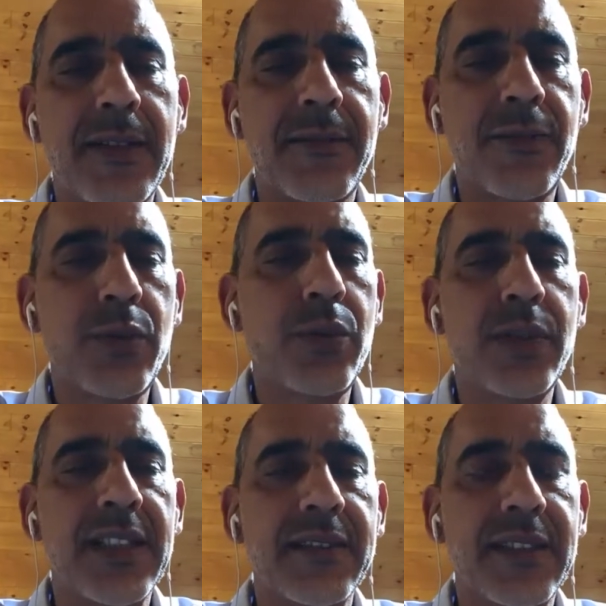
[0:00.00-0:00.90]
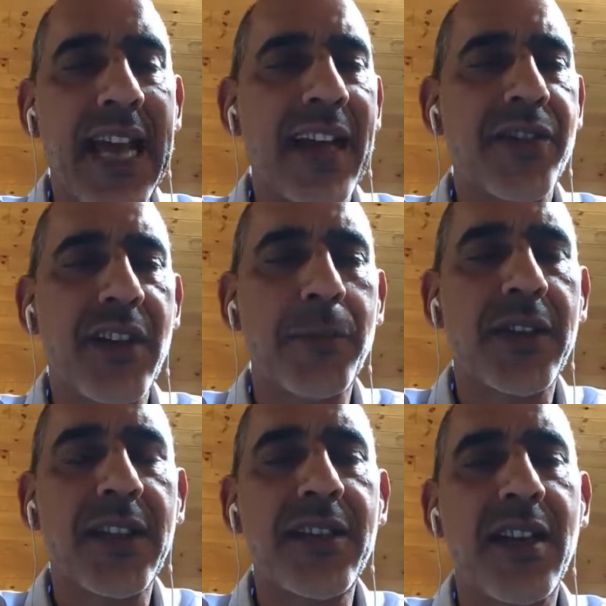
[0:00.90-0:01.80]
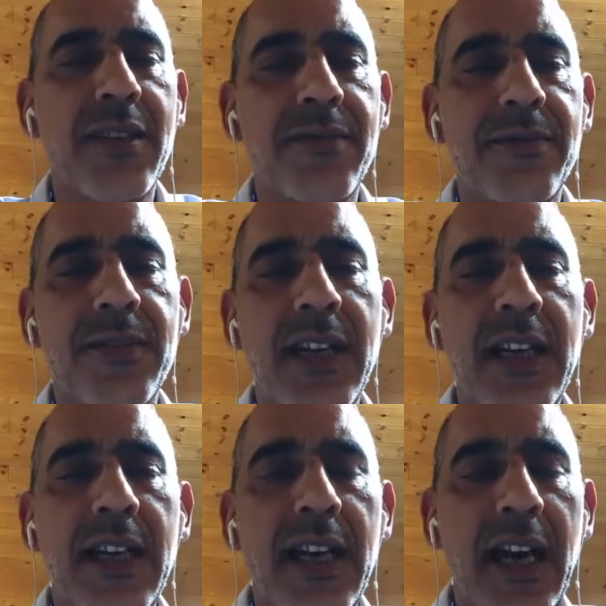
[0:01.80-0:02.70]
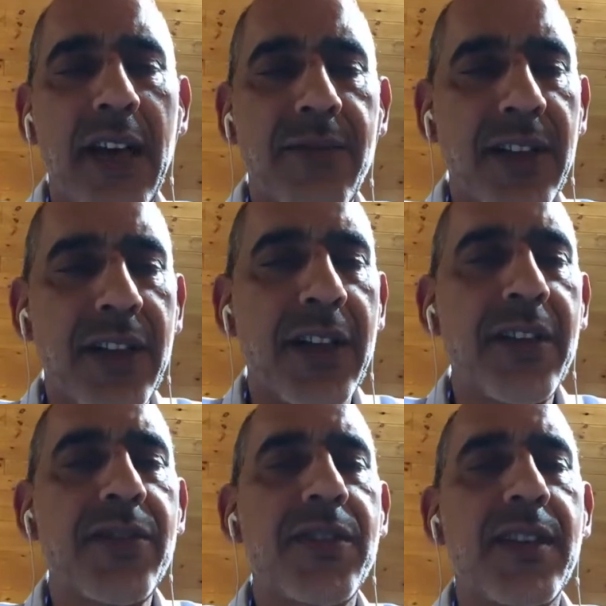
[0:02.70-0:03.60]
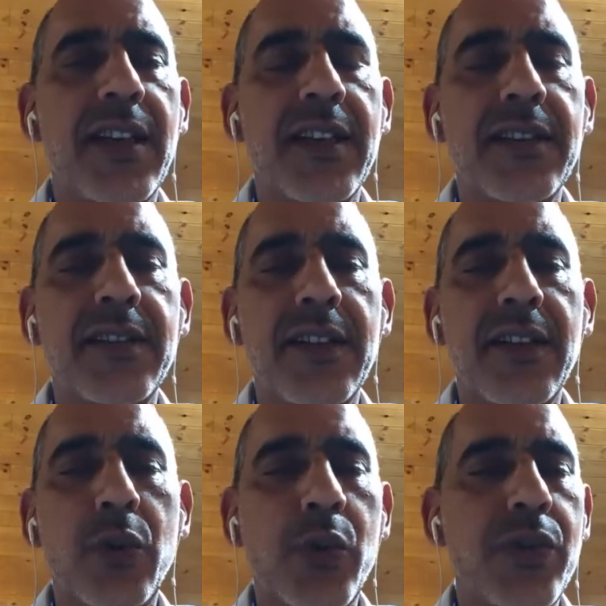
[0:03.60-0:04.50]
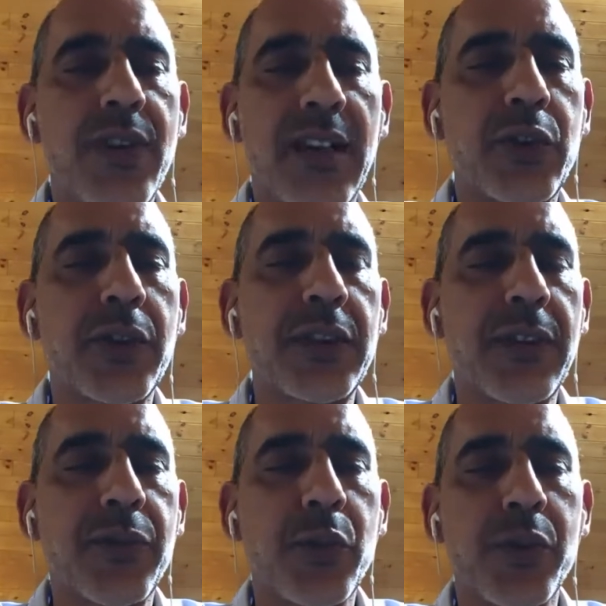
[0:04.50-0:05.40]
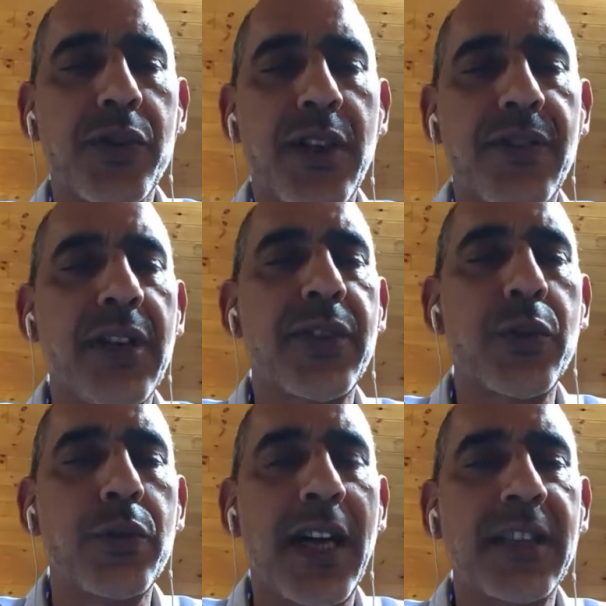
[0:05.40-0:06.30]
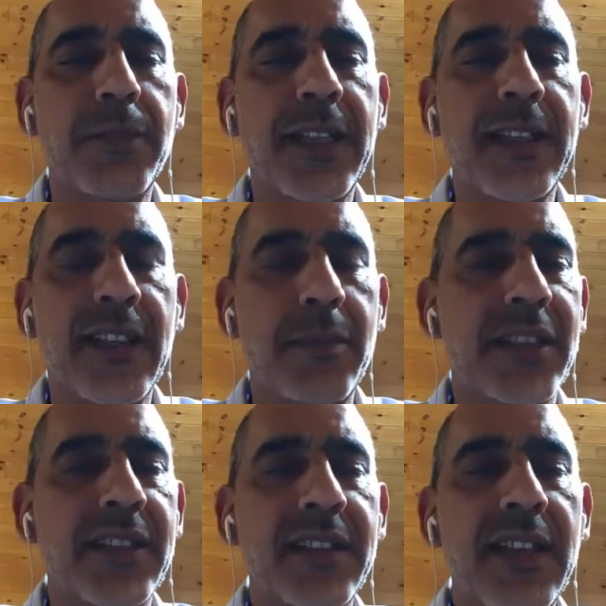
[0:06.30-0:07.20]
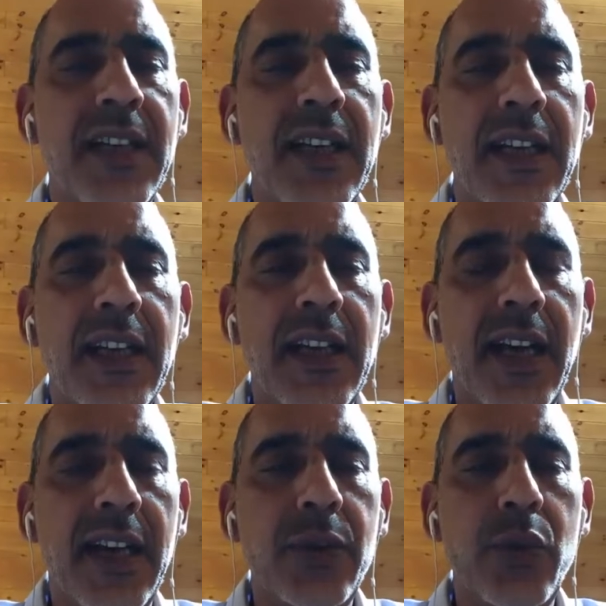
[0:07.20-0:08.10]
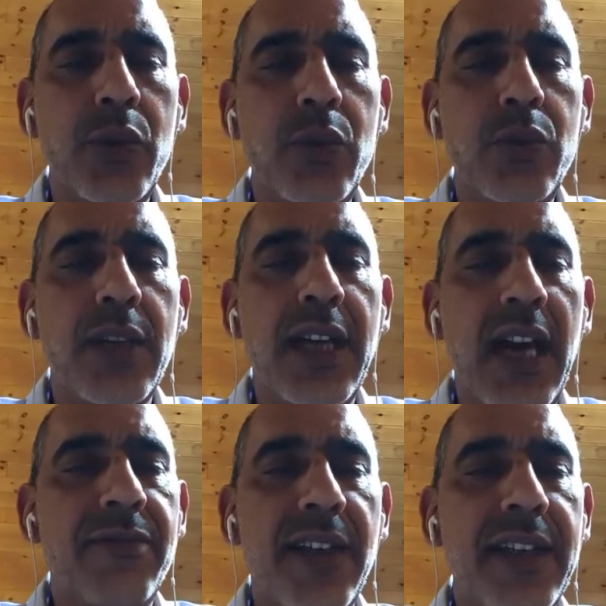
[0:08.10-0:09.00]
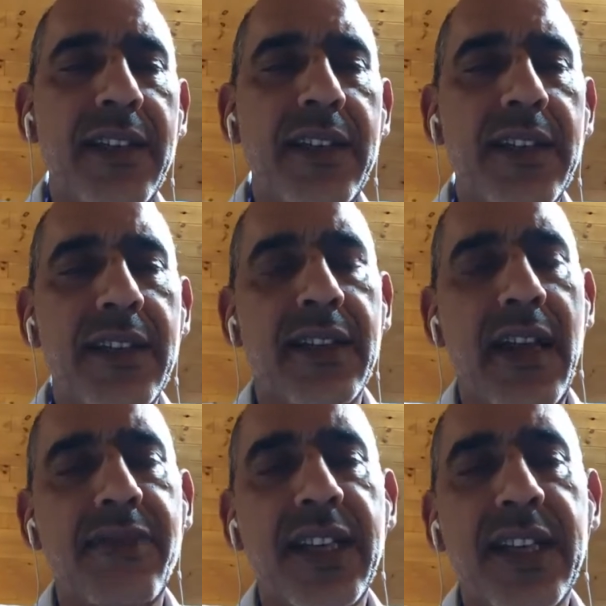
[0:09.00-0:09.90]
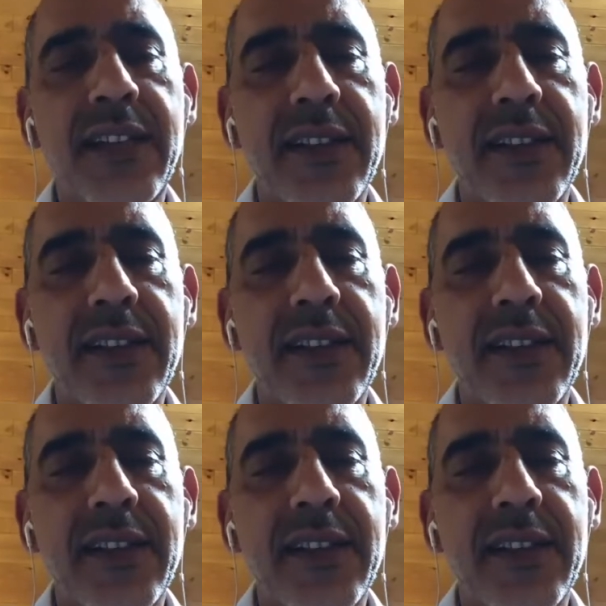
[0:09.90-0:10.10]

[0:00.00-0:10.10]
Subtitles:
food and gas subsidies have increased, and whose alternative sources of revenue might be limited, and who have every